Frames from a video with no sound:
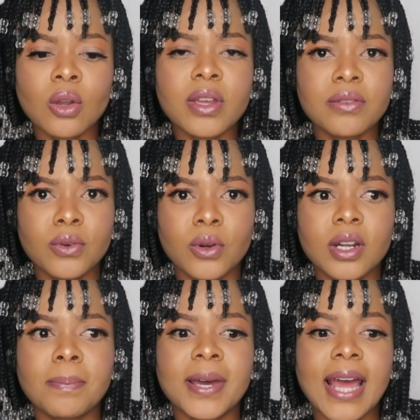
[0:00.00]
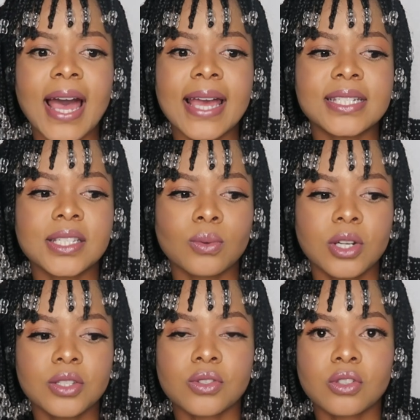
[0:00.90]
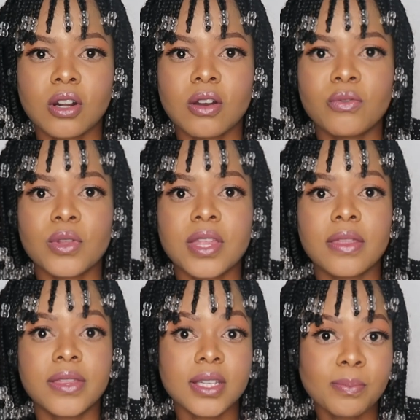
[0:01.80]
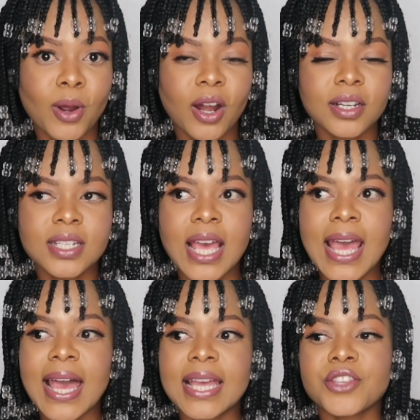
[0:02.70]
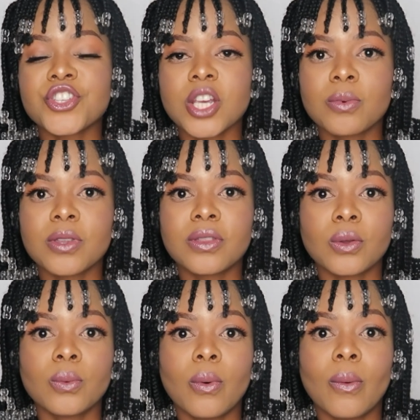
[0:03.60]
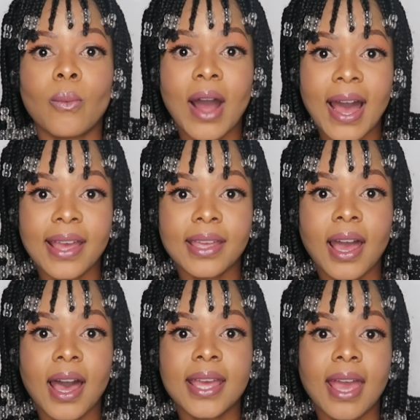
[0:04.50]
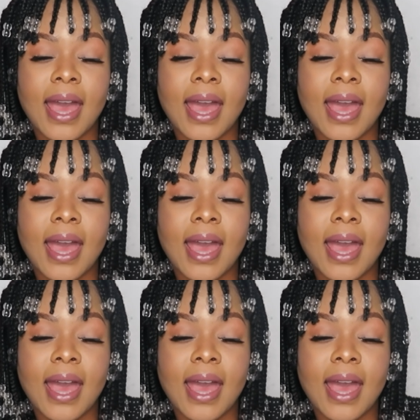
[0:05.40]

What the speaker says: going forward, but I just wanted to start off with this part and share with you why I